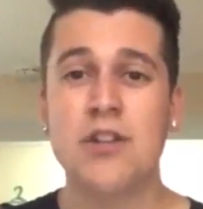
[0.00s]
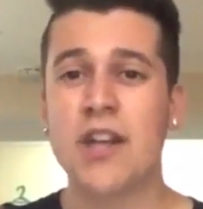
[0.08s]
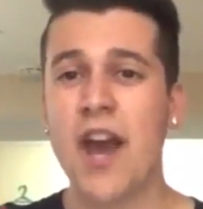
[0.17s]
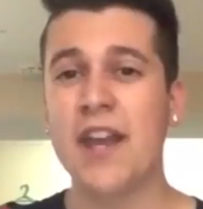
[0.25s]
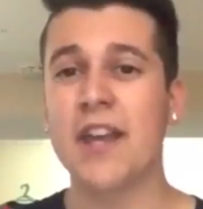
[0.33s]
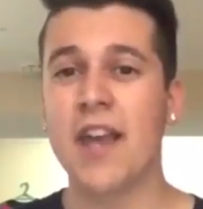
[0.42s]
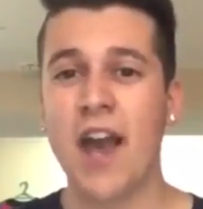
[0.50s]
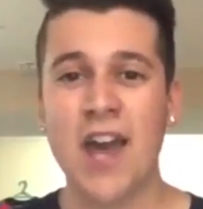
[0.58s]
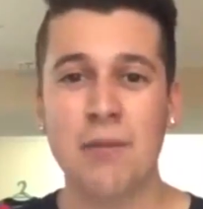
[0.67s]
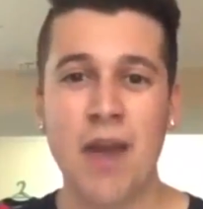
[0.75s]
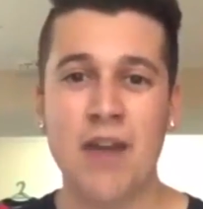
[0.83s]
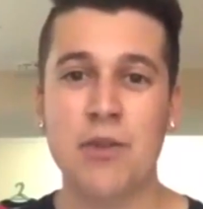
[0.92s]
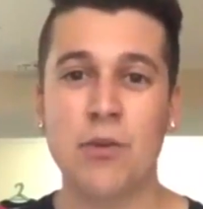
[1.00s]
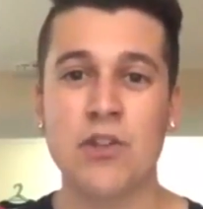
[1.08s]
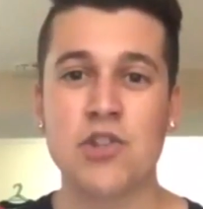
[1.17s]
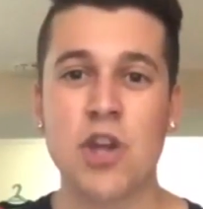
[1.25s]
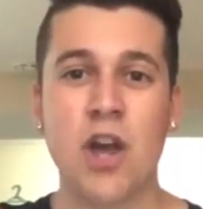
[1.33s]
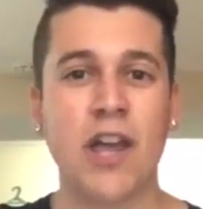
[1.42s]
to kind of guide Matthew
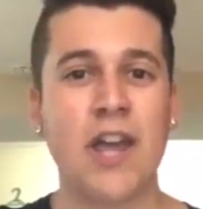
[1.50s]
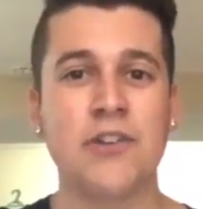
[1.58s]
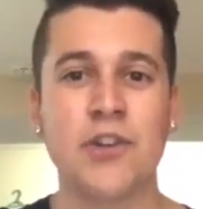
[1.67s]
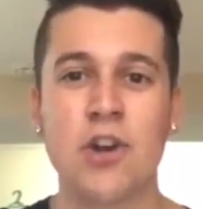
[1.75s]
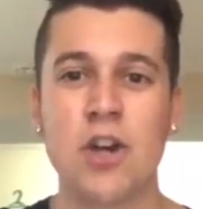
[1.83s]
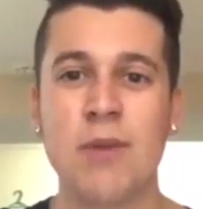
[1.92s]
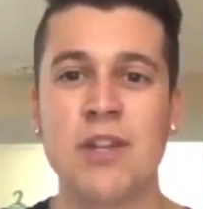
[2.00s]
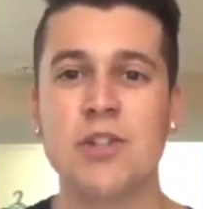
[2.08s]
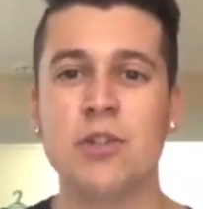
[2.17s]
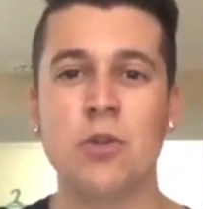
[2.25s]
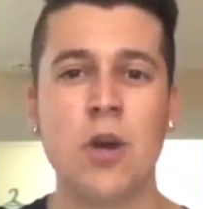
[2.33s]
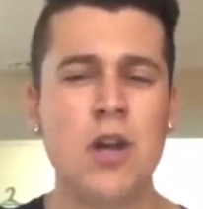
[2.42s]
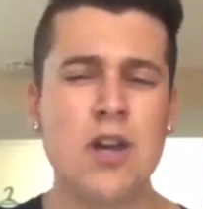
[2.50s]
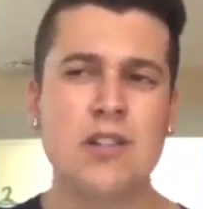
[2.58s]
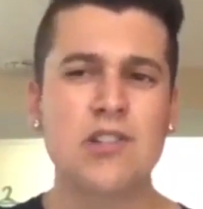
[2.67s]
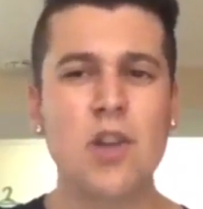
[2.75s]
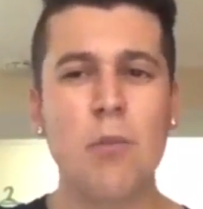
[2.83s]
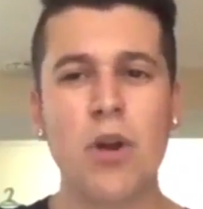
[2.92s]
Tkachuk and turn him into
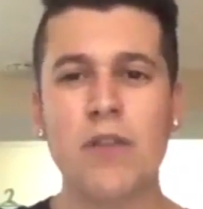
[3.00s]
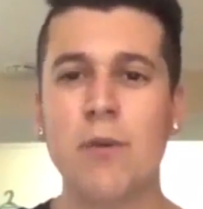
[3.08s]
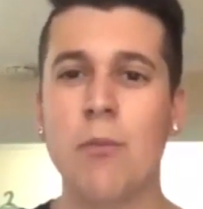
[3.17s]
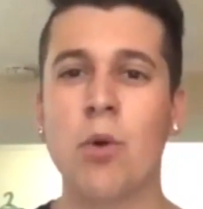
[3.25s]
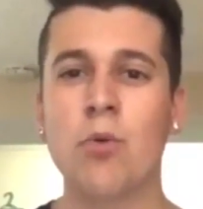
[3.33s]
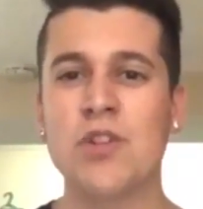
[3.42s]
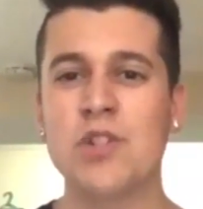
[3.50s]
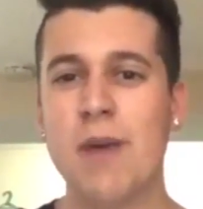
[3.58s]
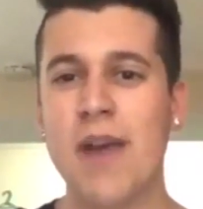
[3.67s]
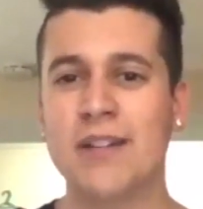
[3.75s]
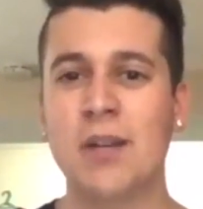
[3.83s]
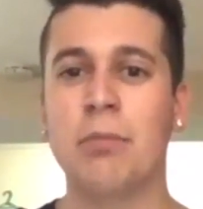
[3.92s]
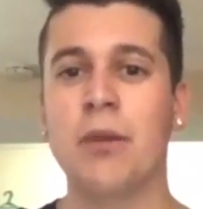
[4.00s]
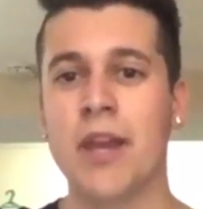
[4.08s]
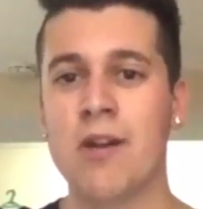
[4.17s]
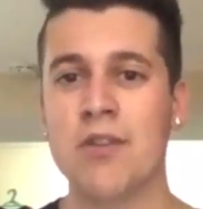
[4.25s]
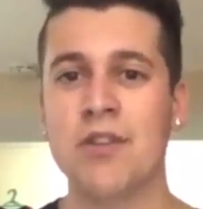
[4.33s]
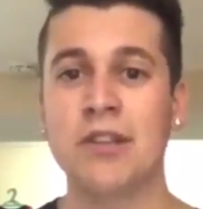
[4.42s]
somewhat of a more respected
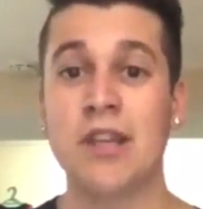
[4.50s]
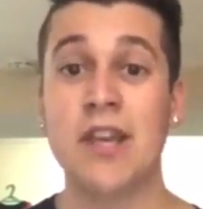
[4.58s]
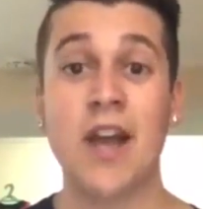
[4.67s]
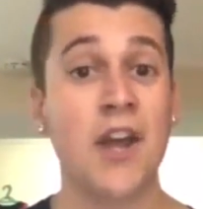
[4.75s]
player in the league.